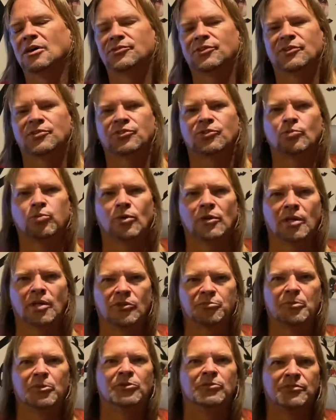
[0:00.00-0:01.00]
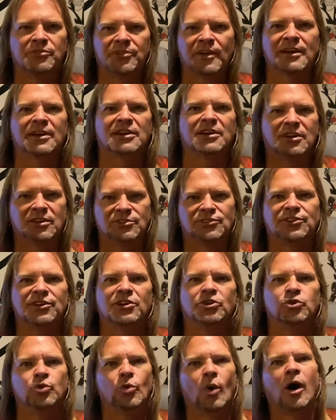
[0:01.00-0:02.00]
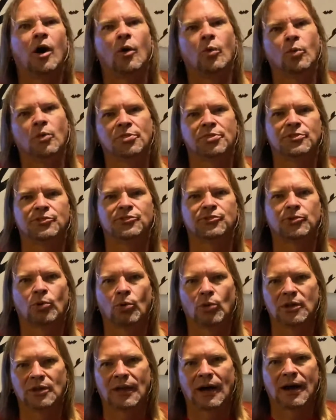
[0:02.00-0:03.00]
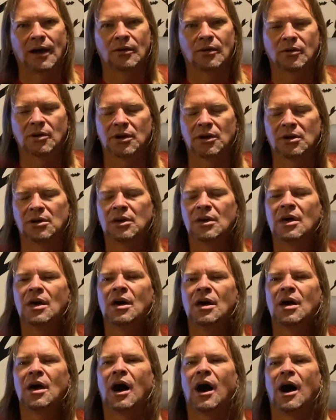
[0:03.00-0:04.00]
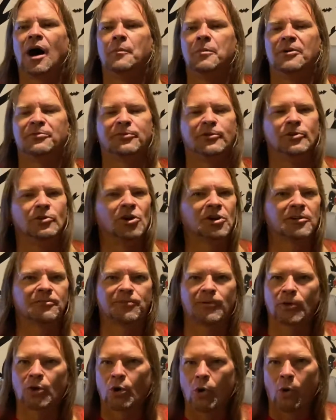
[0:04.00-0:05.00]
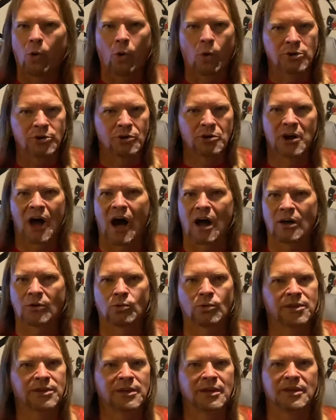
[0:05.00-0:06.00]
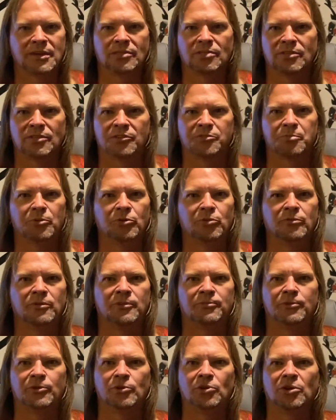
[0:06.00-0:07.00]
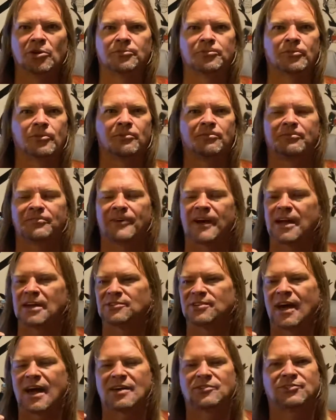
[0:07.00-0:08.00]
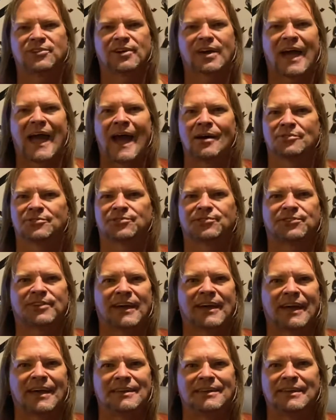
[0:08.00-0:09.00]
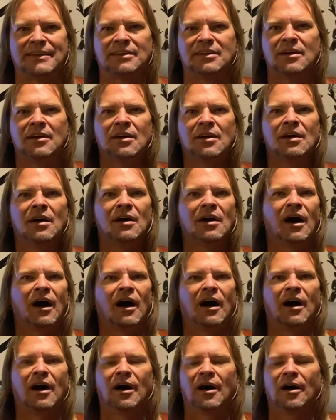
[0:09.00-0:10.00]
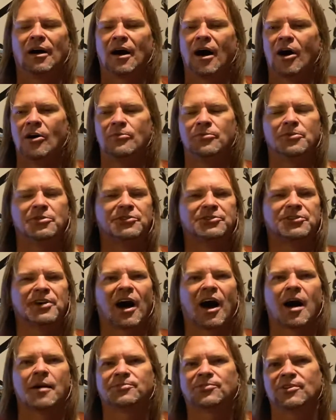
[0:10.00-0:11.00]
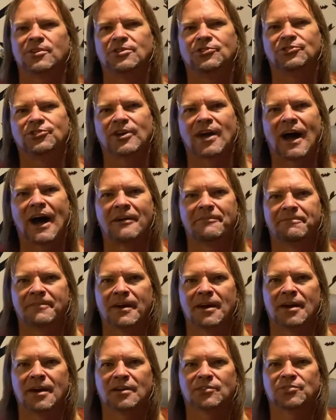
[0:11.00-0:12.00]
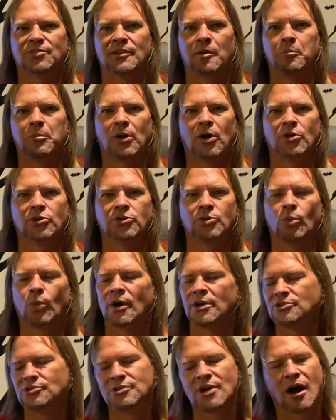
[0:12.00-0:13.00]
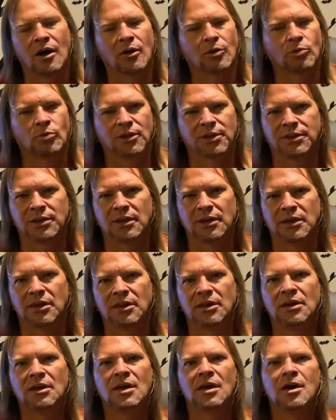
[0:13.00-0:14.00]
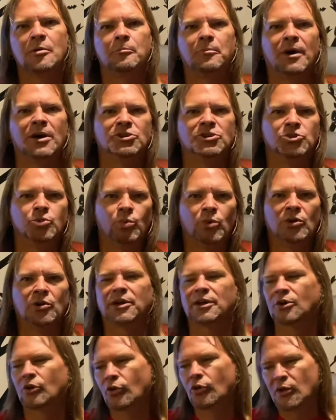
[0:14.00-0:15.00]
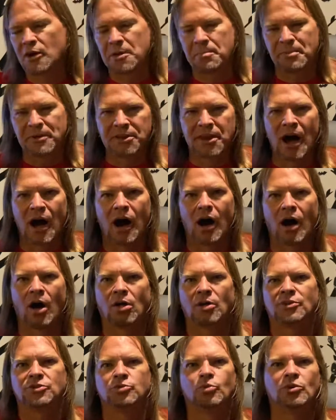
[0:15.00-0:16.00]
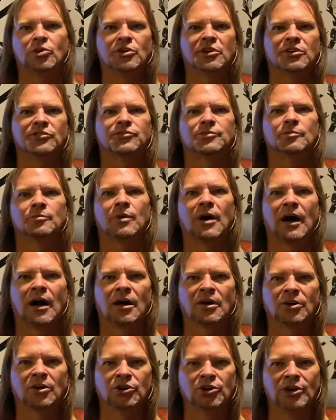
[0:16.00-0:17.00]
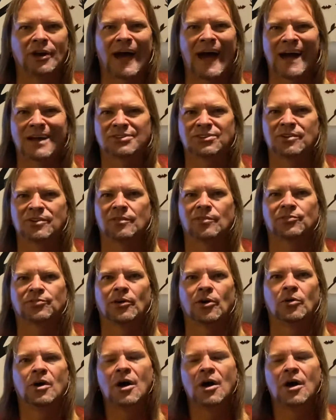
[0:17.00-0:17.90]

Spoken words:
this is one of those movies they could continue on with the storyline, okay? But if you're looking for gore, you're not going to get it in this movie. If you're looking for fantastic, outstanding, over-the-top CGI effects that'll blow you away, you're not going to get it. But you will get a creepy doll and you will get some good acting. So